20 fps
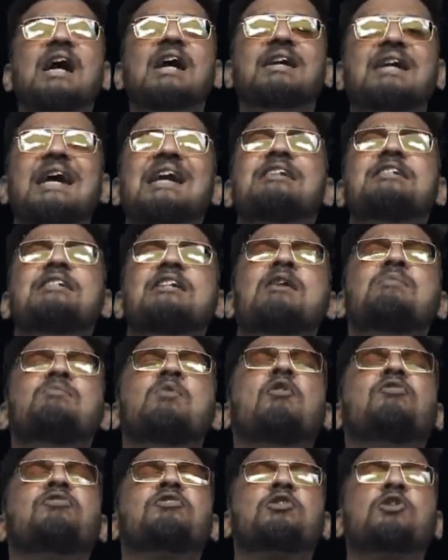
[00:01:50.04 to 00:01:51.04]
the kingdom
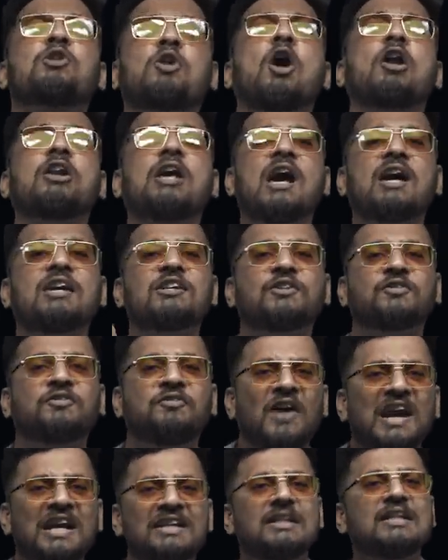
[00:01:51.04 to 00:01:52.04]
of Skoda is
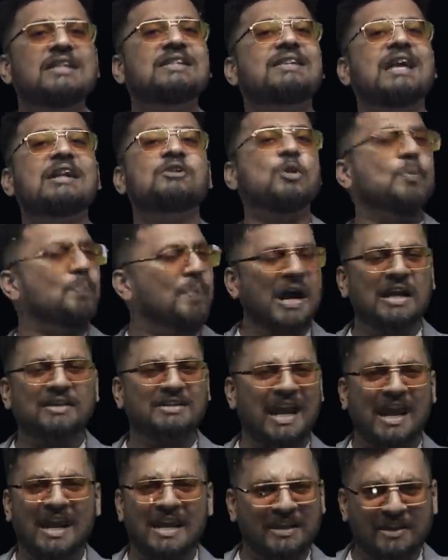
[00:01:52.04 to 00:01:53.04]
finally set to
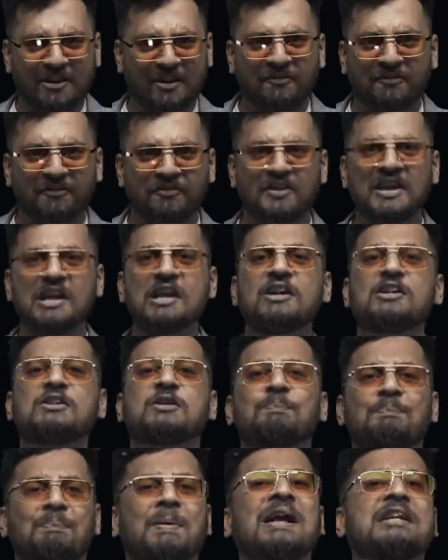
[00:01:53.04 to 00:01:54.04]
partake in the
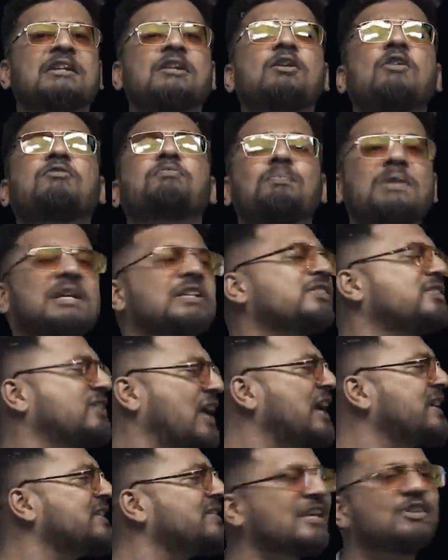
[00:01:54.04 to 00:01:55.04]
fierce battle of
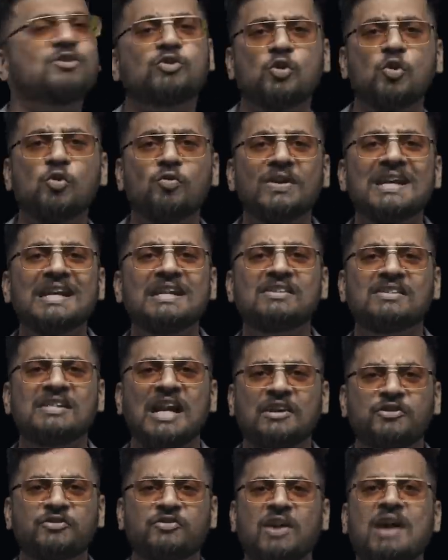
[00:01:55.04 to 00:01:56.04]
mid-size SUVs
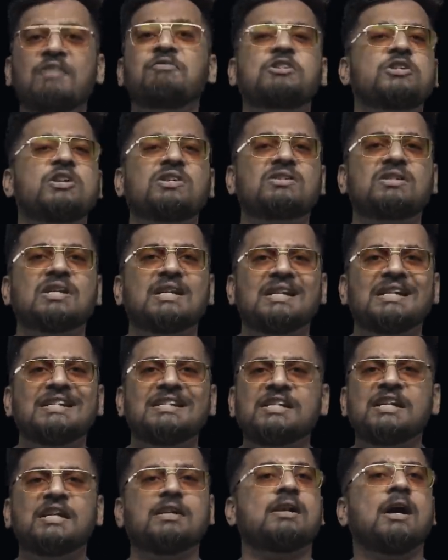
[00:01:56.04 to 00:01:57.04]
that ravages the
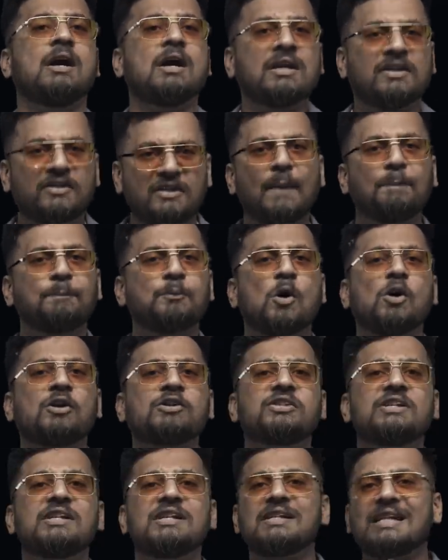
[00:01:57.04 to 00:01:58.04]
Indian
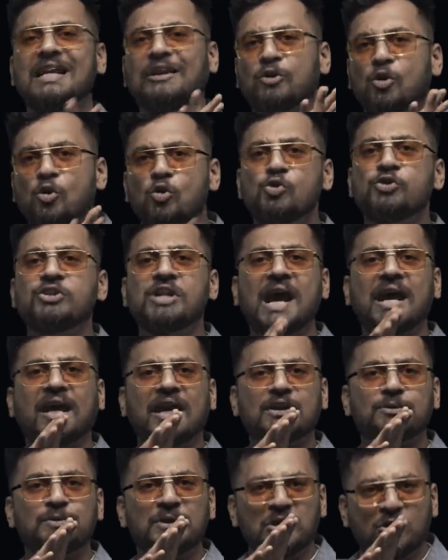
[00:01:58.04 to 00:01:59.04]
subcontinent and the Kushaq
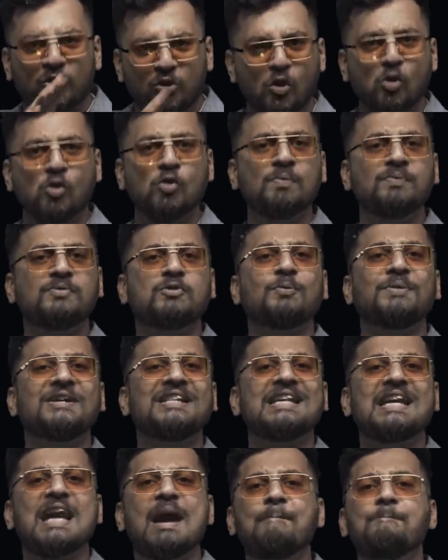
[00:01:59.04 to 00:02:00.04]
has been groomed to
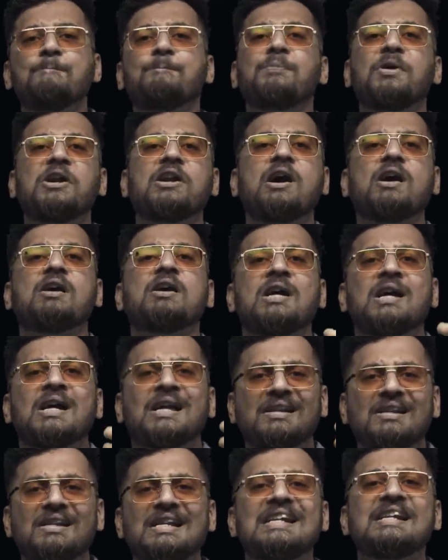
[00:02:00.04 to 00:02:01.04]
be the emperor
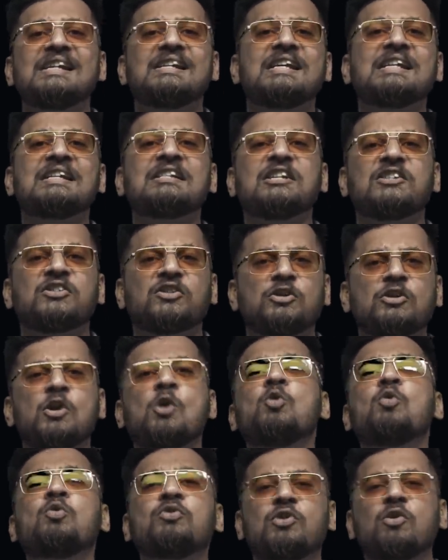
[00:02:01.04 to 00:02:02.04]
leading this
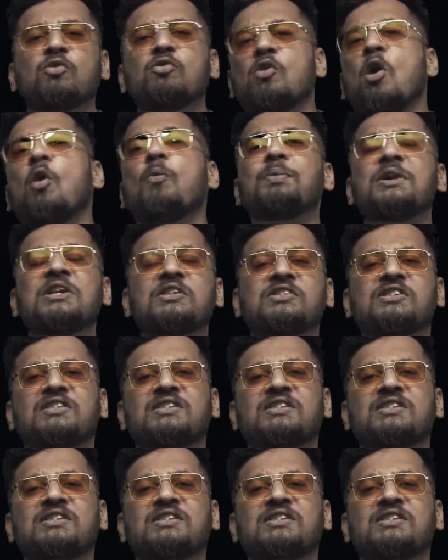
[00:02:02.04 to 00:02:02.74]
new European